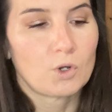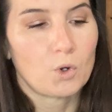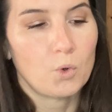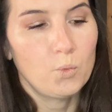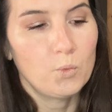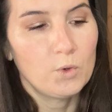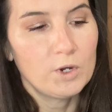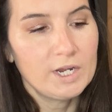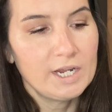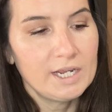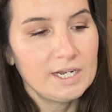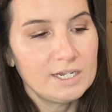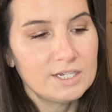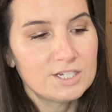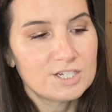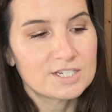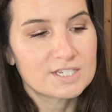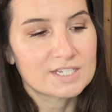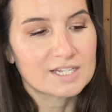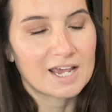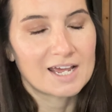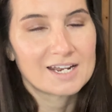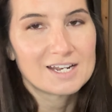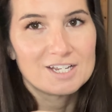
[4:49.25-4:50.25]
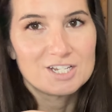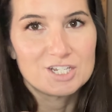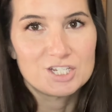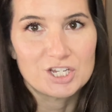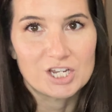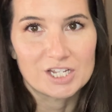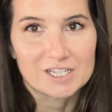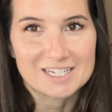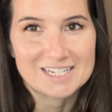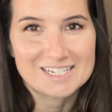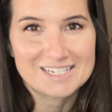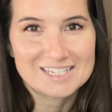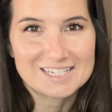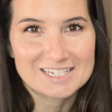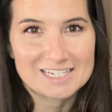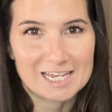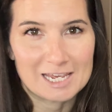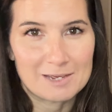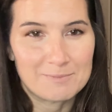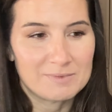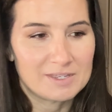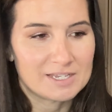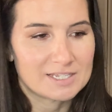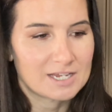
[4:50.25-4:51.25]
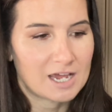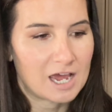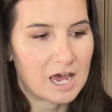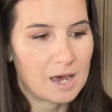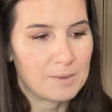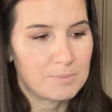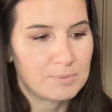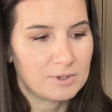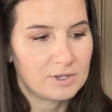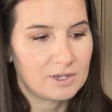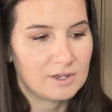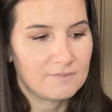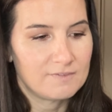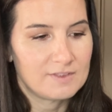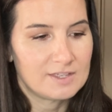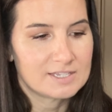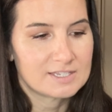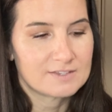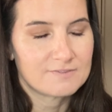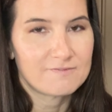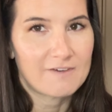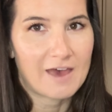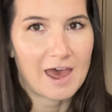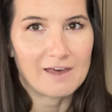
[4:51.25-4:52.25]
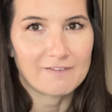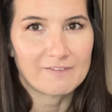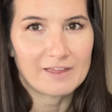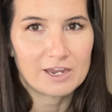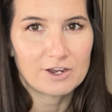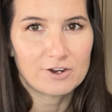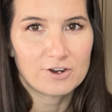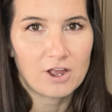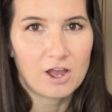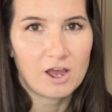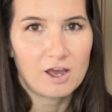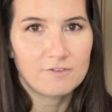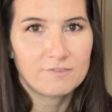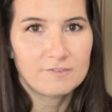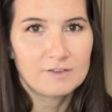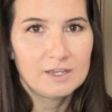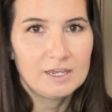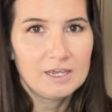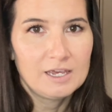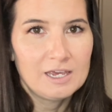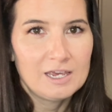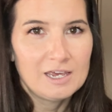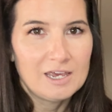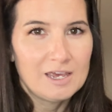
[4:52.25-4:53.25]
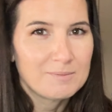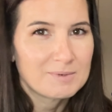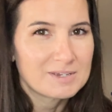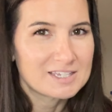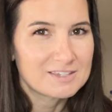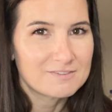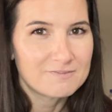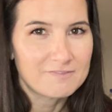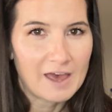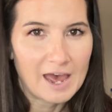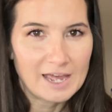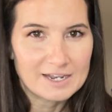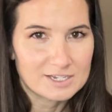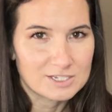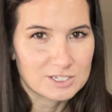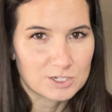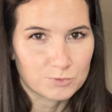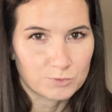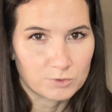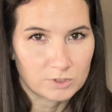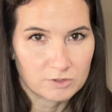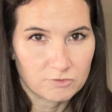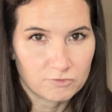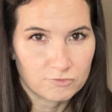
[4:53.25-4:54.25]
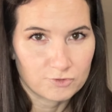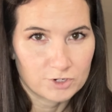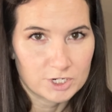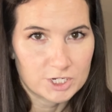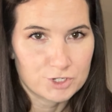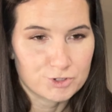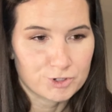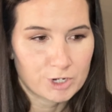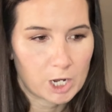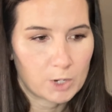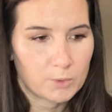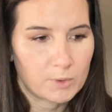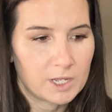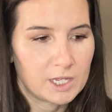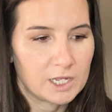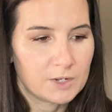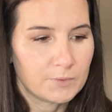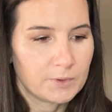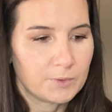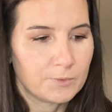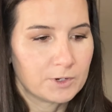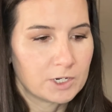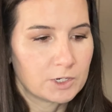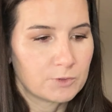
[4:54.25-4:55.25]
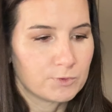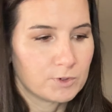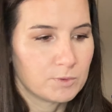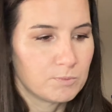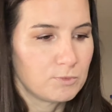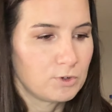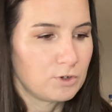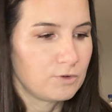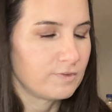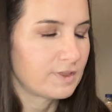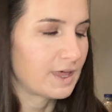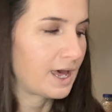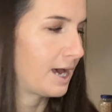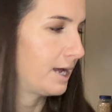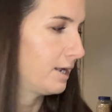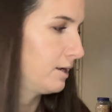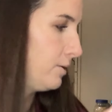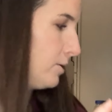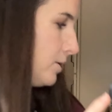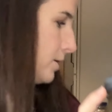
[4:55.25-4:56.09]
we're going to just kind of gently skim the top of this fat layer off because fat doesn't really freeze dry well, and we want to remove that.